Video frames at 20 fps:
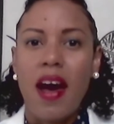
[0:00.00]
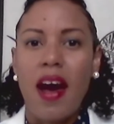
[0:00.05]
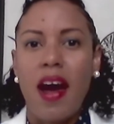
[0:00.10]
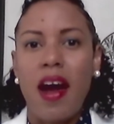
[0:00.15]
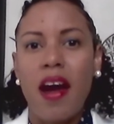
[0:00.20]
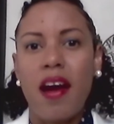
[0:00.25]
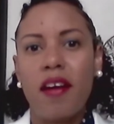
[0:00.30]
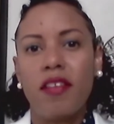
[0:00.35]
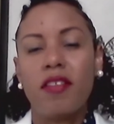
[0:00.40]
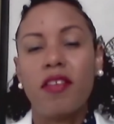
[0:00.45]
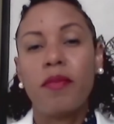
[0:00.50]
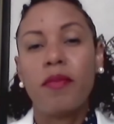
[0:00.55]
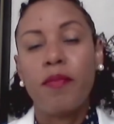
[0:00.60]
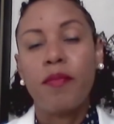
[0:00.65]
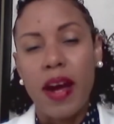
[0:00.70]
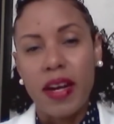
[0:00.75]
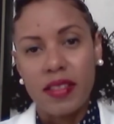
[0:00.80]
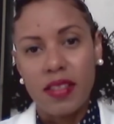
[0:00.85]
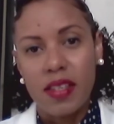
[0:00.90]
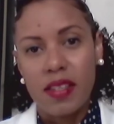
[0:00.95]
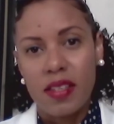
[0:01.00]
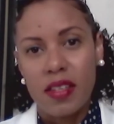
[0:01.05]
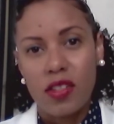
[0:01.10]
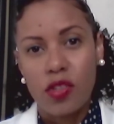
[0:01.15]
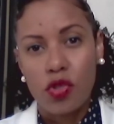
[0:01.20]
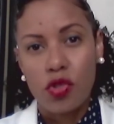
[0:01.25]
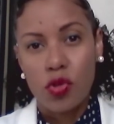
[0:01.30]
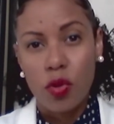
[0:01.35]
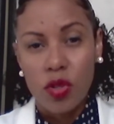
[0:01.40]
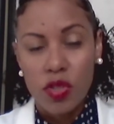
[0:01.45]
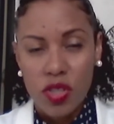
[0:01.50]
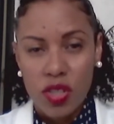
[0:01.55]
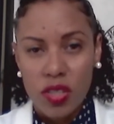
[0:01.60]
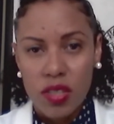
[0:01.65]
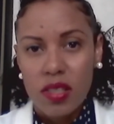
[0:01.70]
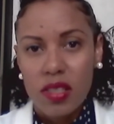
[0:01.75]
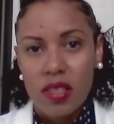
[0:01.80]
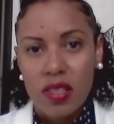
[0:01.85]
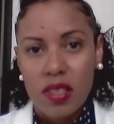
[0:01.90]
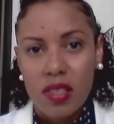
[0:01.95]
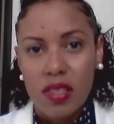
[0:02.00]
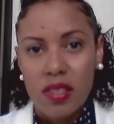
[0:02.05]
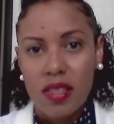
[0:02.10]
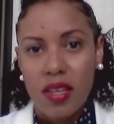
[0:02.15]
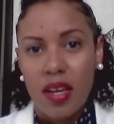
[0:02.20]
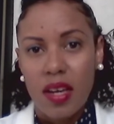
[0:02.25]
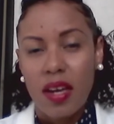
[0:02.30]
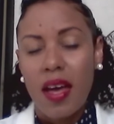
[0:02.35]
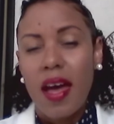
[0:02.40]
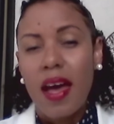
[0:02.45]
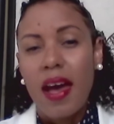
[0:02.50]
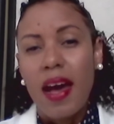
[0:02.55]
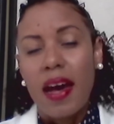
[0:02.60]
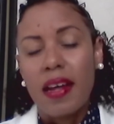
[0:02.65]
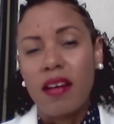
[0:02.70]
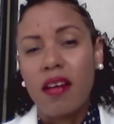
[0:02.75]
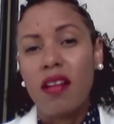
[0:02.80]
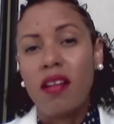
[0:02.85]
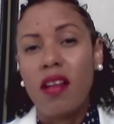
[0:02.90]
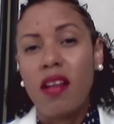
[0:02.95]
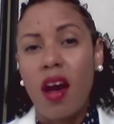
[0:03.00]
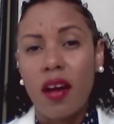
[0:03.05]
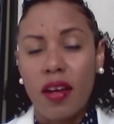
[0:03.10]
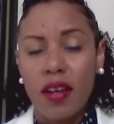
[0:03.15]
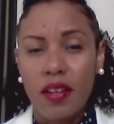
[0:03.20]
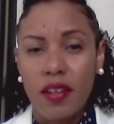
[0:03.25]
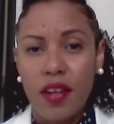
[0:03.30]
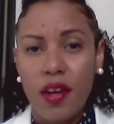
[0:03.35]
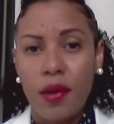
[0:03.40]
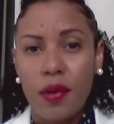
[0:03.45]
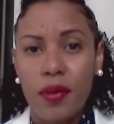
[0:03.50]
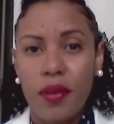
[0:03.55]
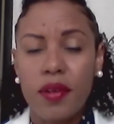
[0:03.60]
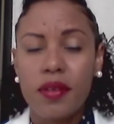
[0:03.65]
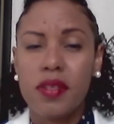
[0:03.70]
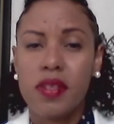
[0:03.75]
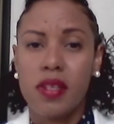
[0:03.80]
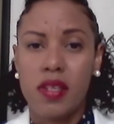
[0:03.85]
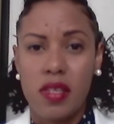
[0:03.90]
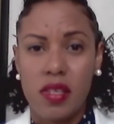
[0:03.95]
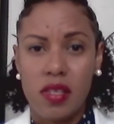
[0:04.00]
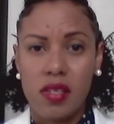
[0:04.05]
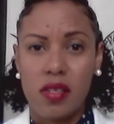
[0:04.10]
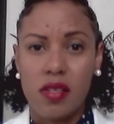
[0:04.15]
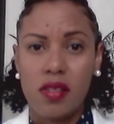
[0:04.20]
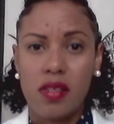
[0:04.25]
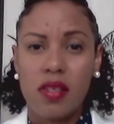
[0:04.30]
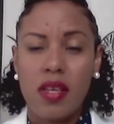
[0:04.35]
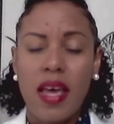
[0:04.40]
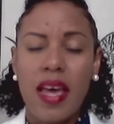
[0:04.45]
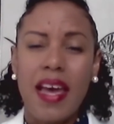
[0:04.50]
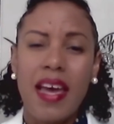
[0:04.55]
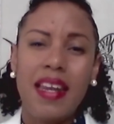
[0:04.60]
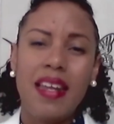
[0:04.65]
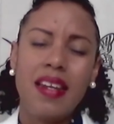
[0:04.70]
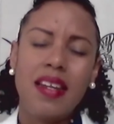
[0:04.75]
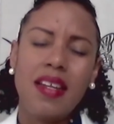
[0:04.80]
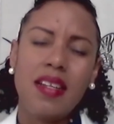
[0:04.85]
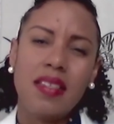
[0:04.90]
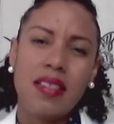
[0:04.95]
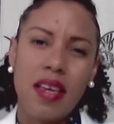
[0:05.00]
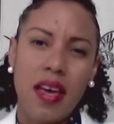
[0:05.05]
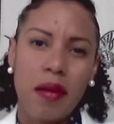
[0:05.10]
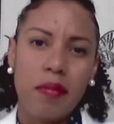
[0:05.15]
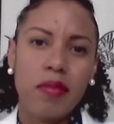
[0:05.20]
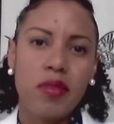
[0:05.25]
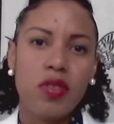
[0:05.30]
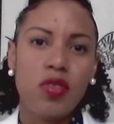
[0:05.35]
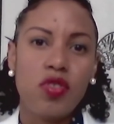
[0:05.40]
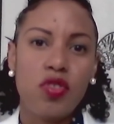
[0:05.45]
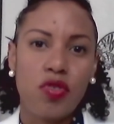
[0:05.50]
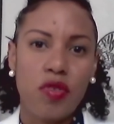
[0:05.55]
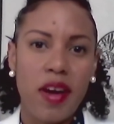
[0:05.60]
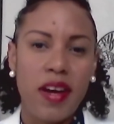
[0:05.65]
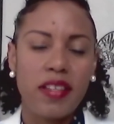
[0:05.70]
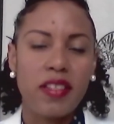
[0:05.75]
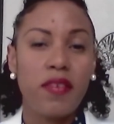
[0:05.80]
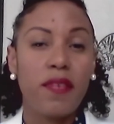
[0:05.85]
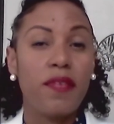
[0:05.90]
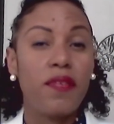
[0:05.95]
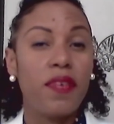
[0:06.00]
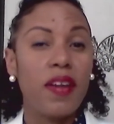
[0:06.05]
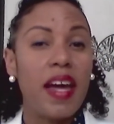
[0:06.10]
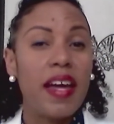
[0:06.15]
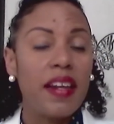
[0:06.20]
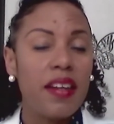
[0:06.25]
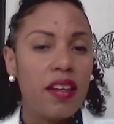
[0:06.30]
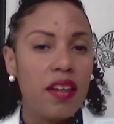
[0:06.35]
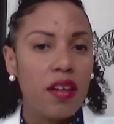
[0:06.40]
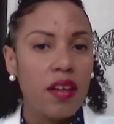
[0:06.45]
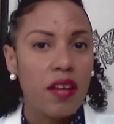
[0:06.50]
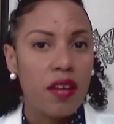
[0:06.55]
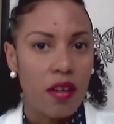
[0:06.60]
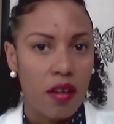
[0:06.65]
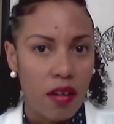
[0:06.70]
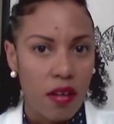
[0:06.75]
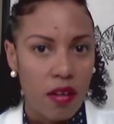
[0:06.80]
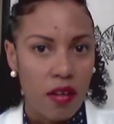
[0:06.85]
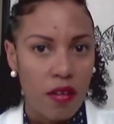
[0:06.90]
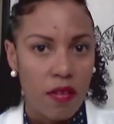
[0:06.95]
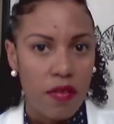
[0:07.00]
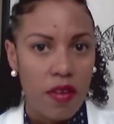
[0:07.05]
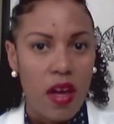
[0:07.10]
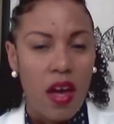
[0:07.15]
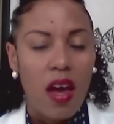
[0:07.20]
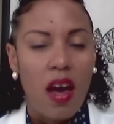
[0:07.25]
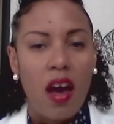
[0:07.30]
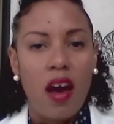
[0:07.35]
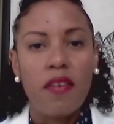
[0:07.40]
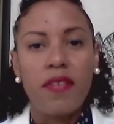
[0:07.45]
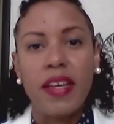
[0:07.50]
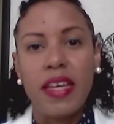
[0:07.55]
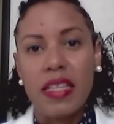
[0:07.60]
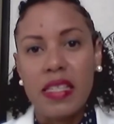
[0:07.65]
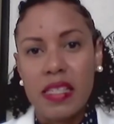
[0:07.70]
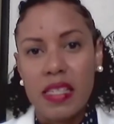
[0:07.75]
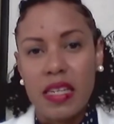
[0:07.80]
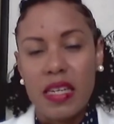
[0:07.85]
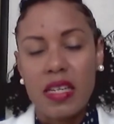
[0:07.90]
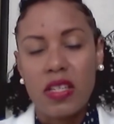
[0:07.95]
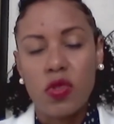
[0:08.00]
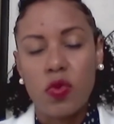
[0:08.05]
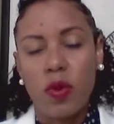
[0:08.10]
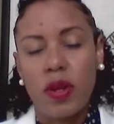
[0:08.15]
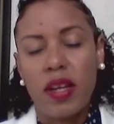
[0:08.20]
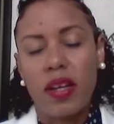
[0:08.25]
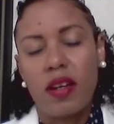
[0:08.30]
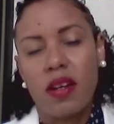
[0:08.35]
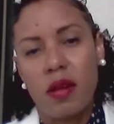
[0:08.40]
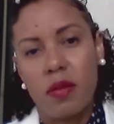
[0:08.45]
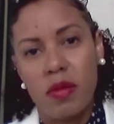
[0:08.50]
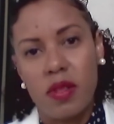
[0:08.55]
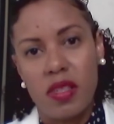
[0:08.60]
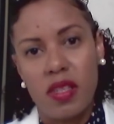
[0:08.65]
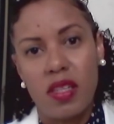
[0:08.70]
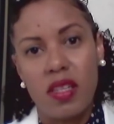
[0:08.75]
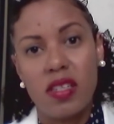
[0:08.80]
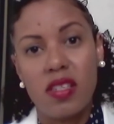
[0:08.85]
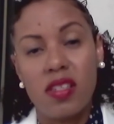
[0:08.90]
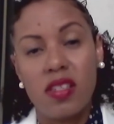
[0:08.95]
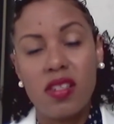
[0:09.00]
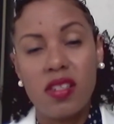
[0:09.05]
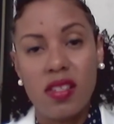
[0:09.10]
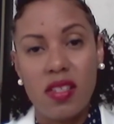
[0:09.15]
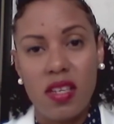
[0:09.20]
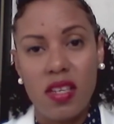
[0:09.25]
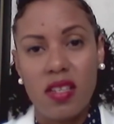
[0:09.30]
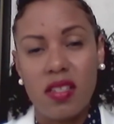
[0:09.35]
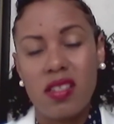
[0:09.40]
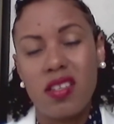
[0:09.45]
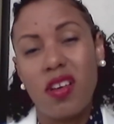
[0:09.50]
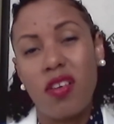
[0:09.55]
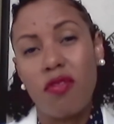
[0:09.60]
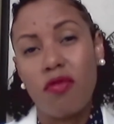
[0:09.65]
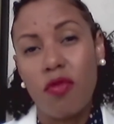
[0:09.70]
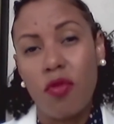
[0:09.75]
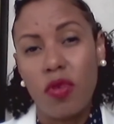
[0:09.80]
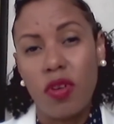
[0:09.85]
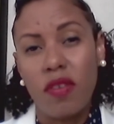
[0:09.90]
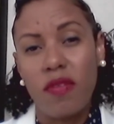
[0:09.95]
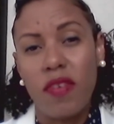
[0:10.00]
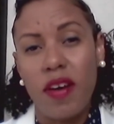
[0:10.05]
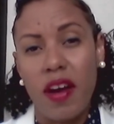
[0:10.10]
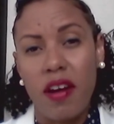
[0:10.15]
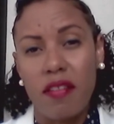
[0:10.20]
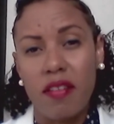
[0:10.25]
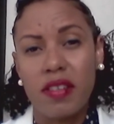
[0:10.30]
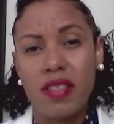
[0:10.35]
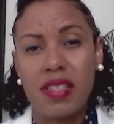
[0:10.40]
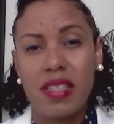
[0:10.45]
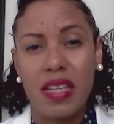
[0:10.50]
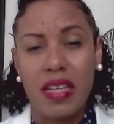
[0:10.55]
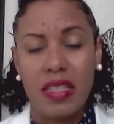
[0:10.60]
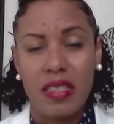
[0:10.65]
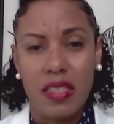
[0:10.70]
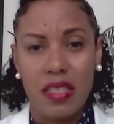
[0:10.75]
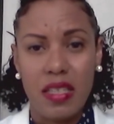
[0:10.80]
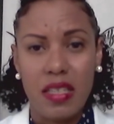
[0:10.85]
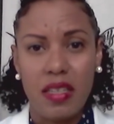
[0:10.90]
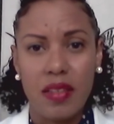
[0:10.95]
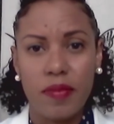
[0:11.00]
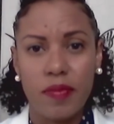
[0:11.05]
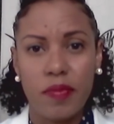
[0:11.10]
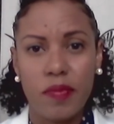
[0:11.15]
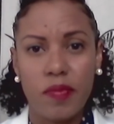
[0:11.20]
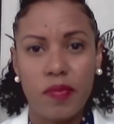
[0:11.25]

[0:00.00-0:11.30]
are practicing social distancing and are locking down their citizens in an attempt to try to flatten the curve of incidence when it comes to this disease, the coronavirus 19.